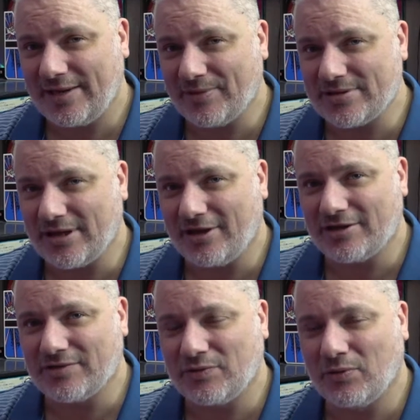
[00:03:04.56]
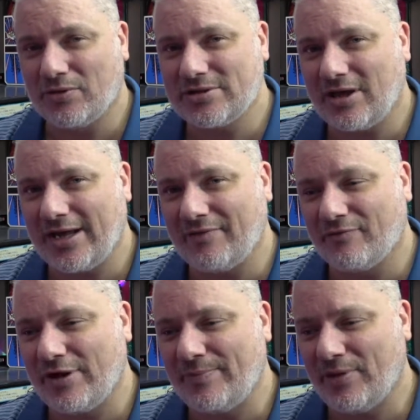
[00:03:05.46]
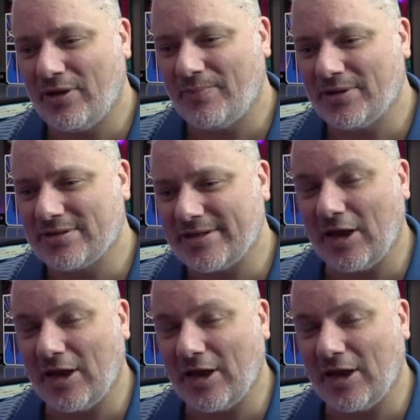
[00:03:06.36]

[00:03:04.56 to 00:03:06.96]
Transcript: episodes, of course, I have repurposed the